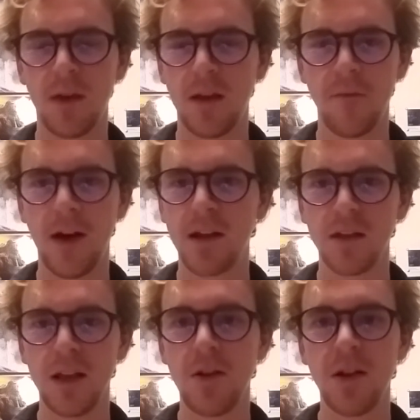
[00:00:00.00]
in fact,
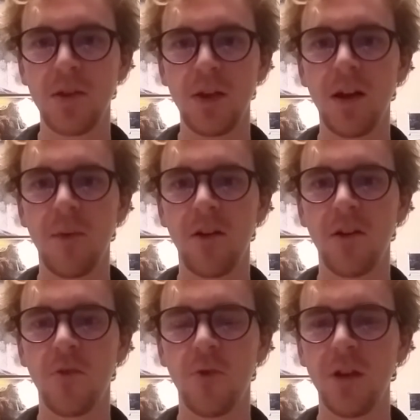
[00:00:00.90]
now that I think about it,
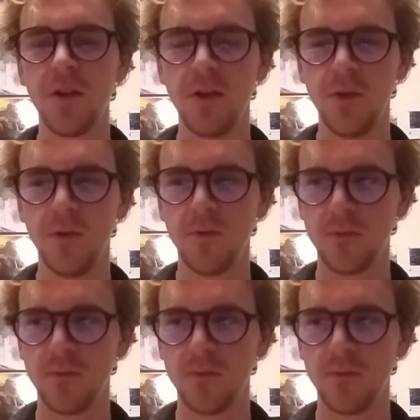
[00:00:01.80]
according to